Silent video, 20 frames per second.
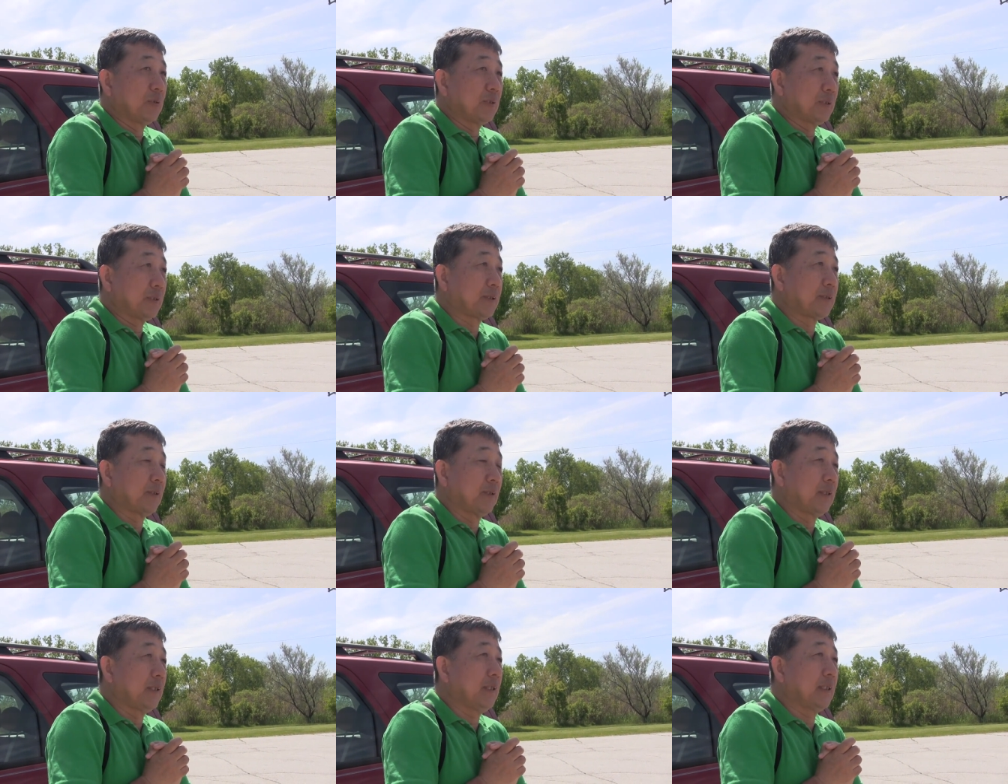
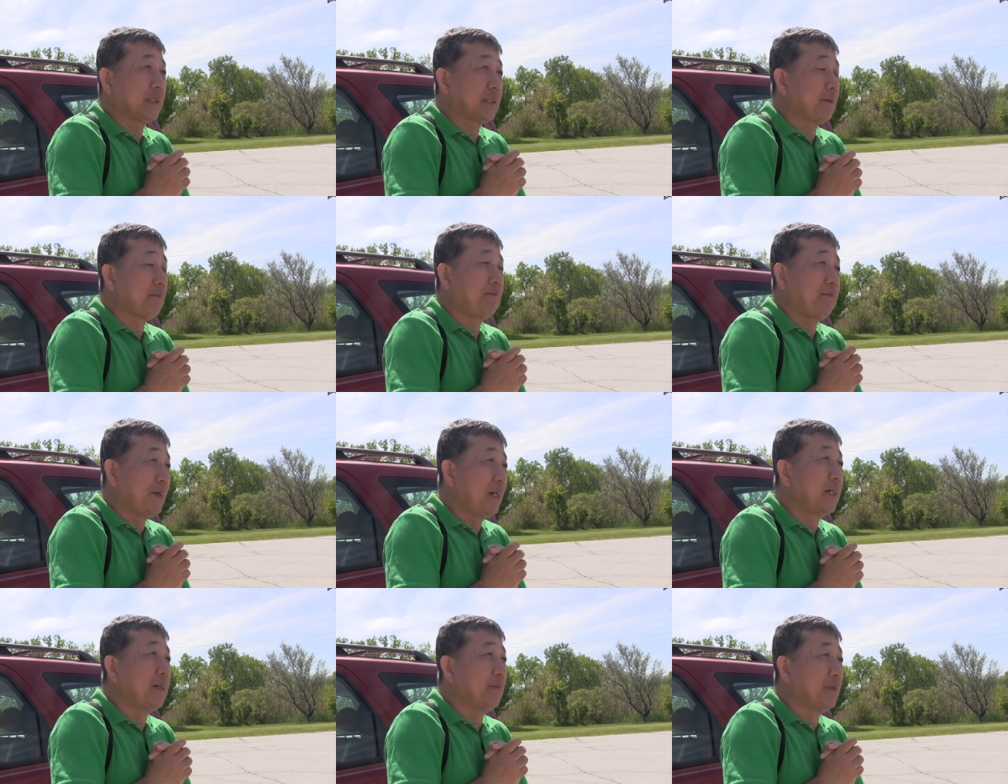so it's
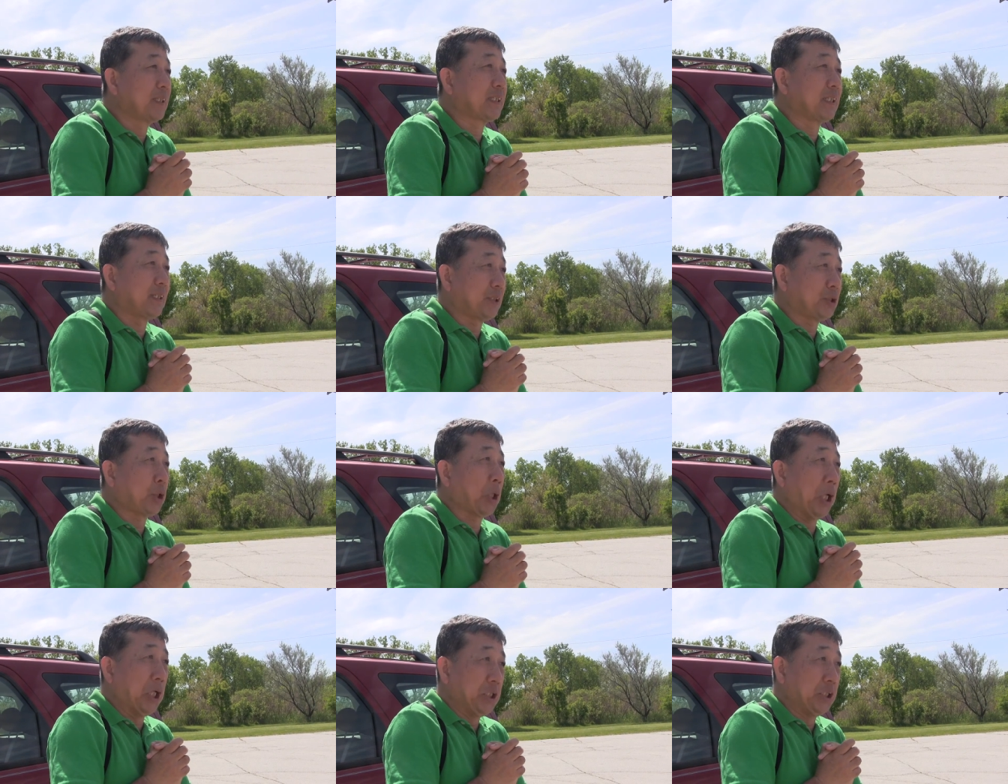very much
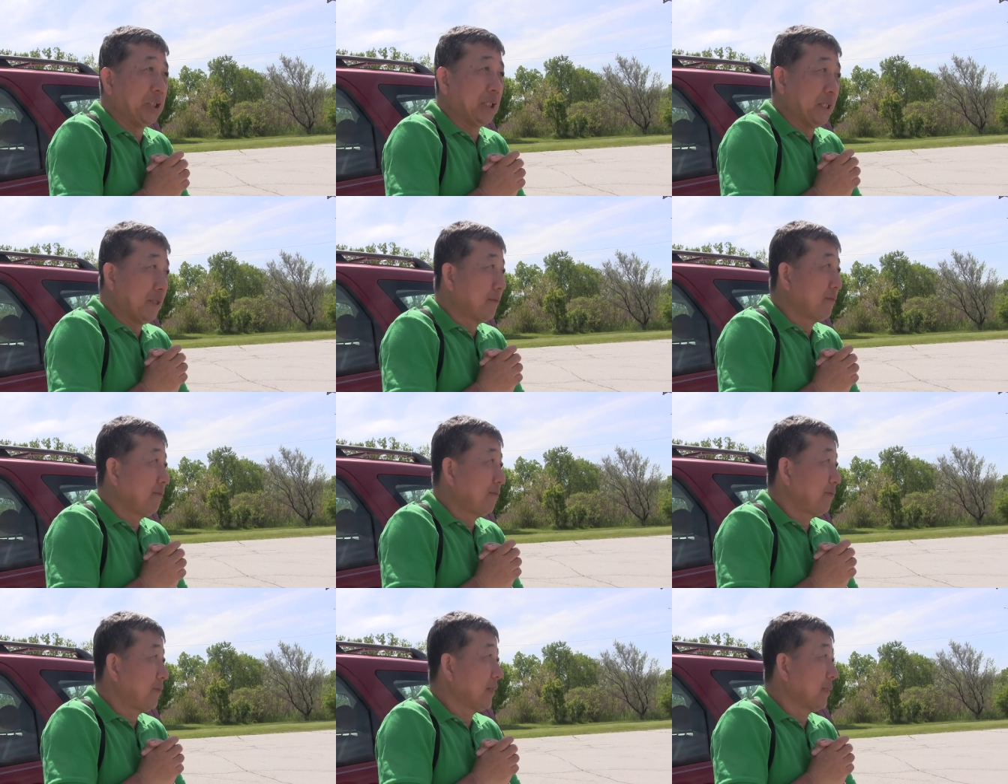changed.
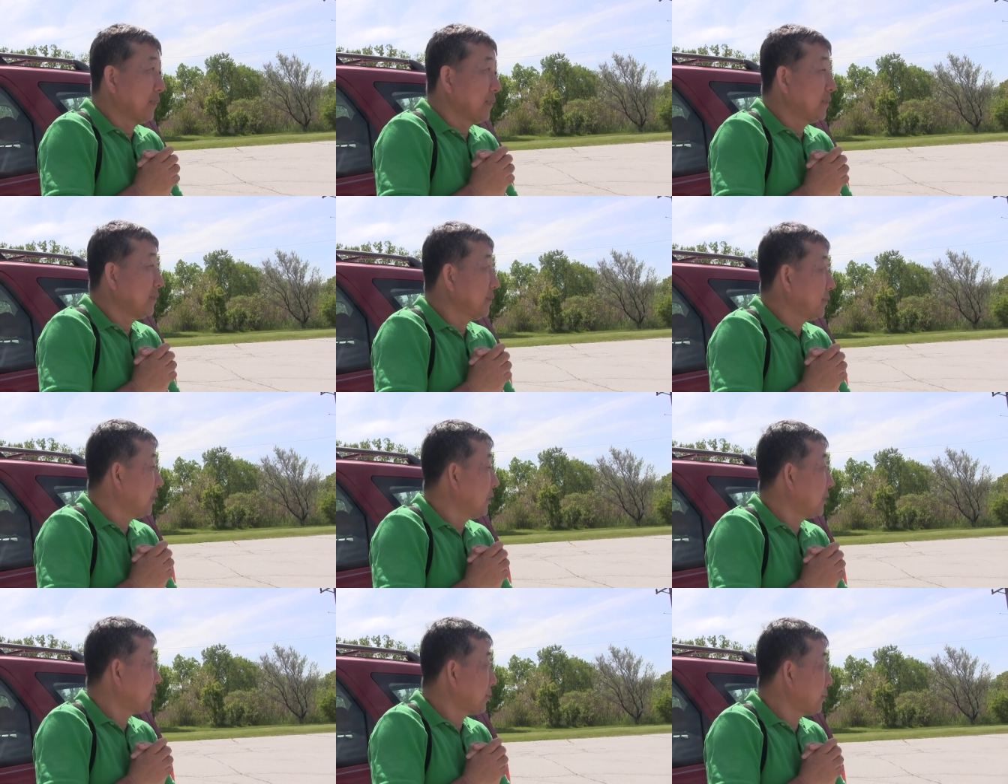Okay?
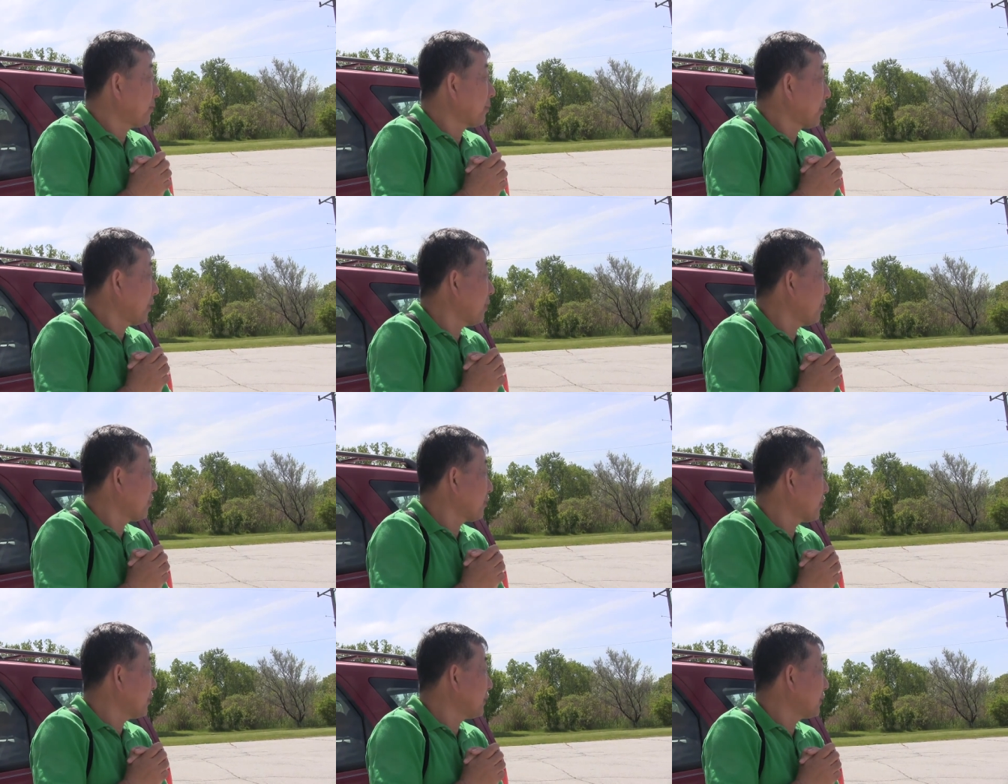Natural
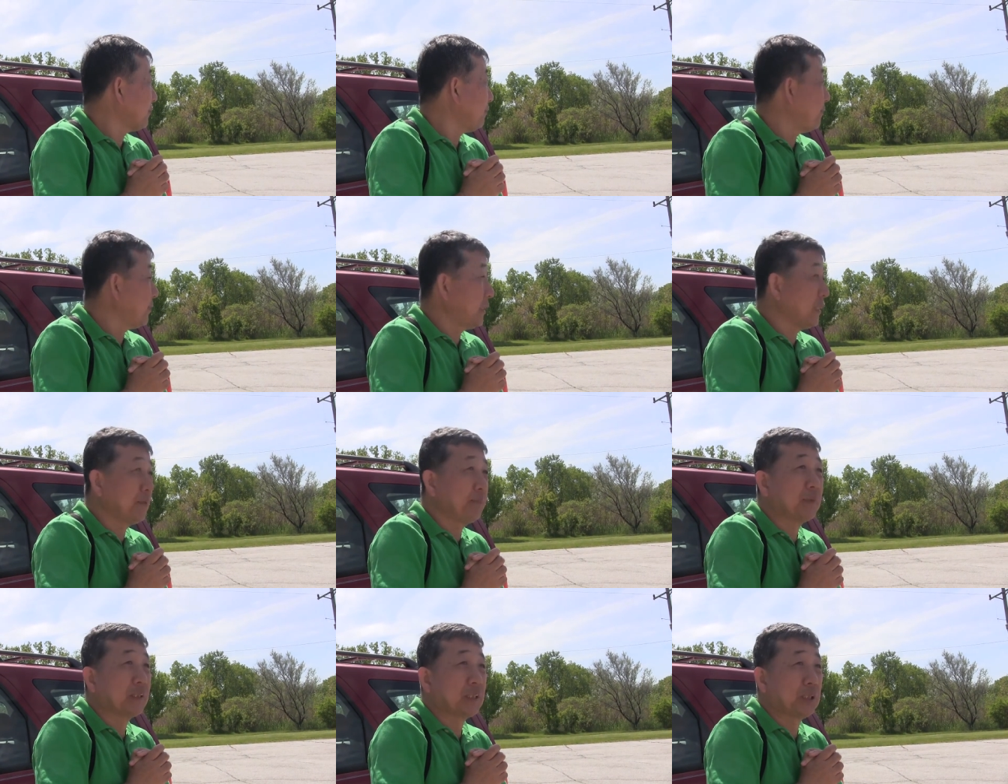character is
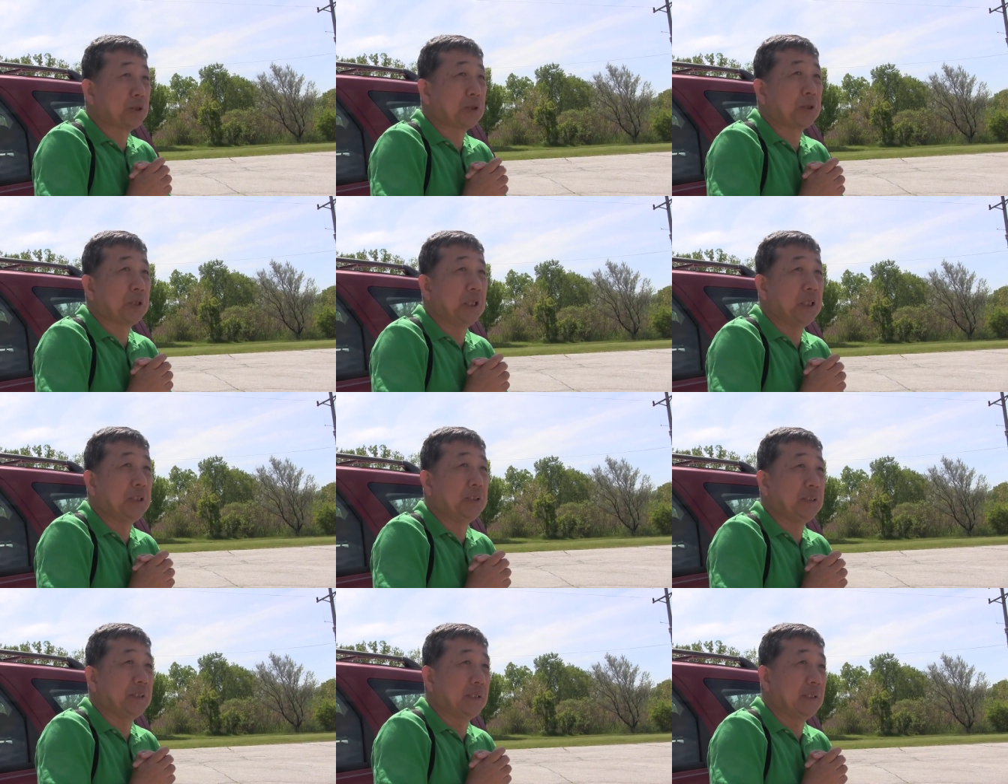very much
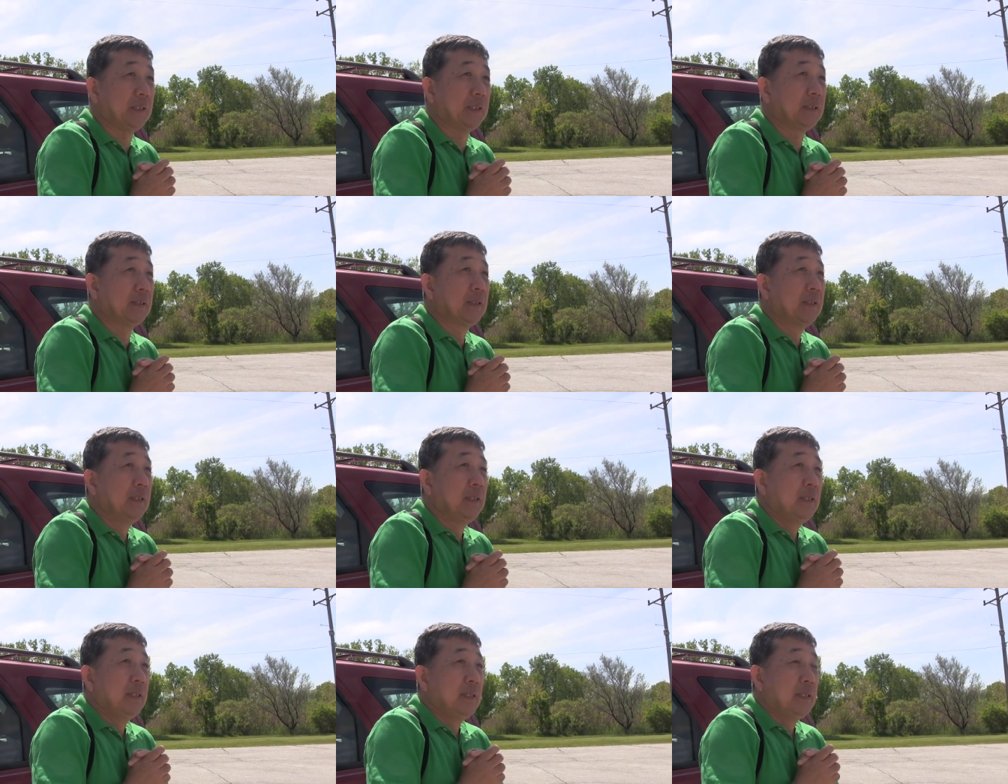changed.
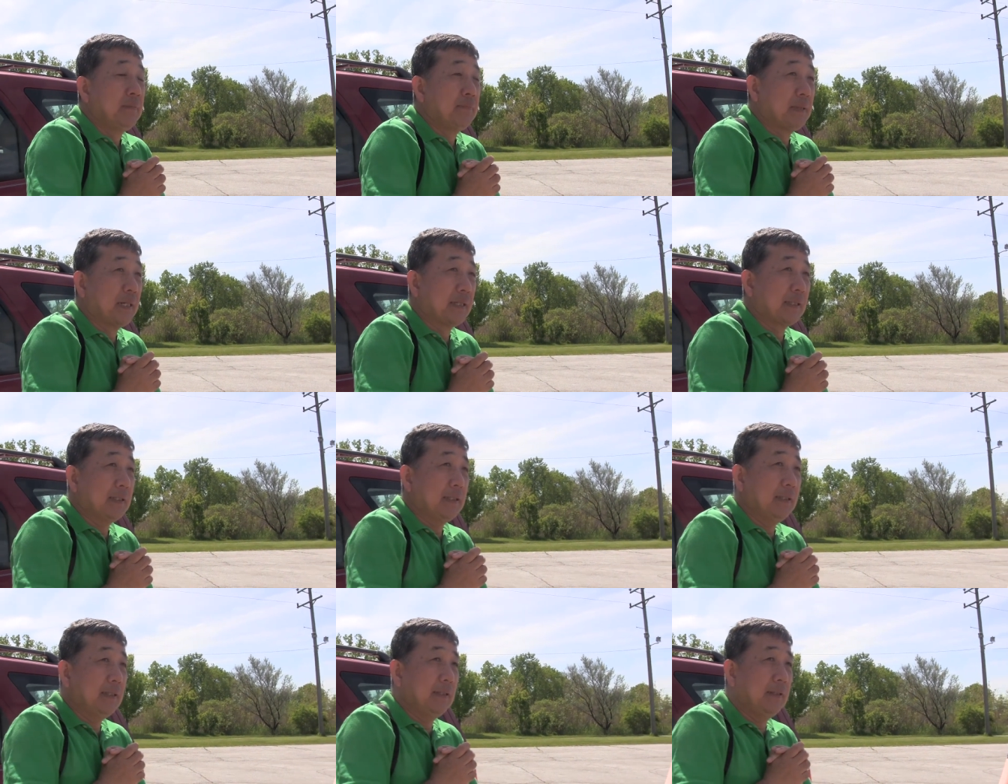But
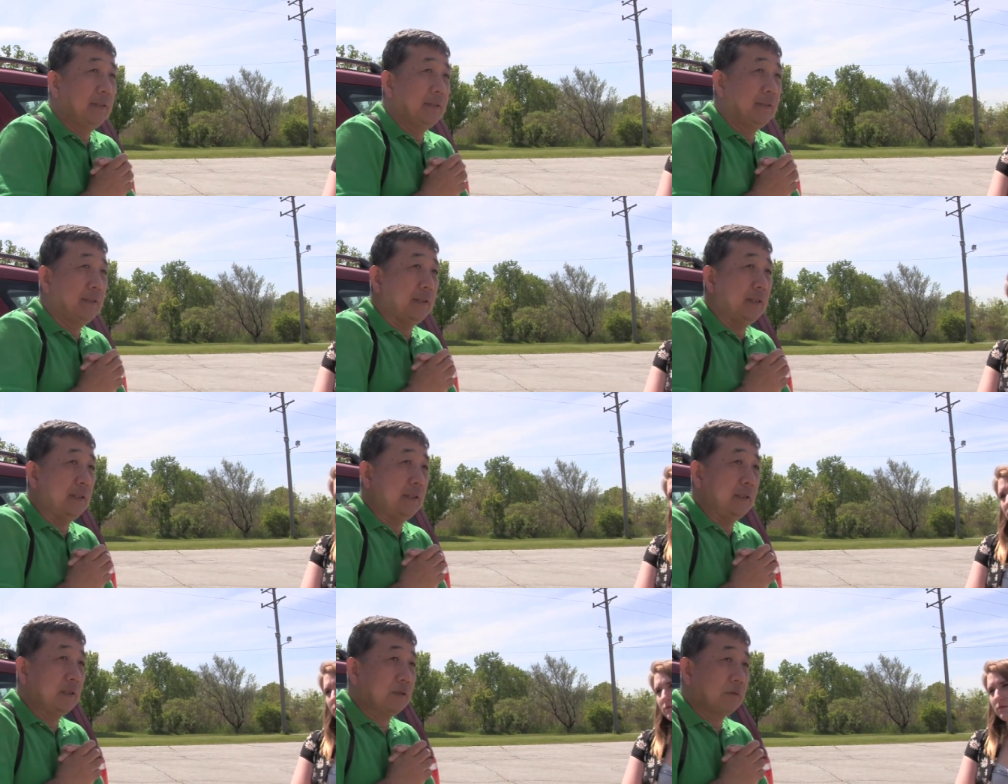in the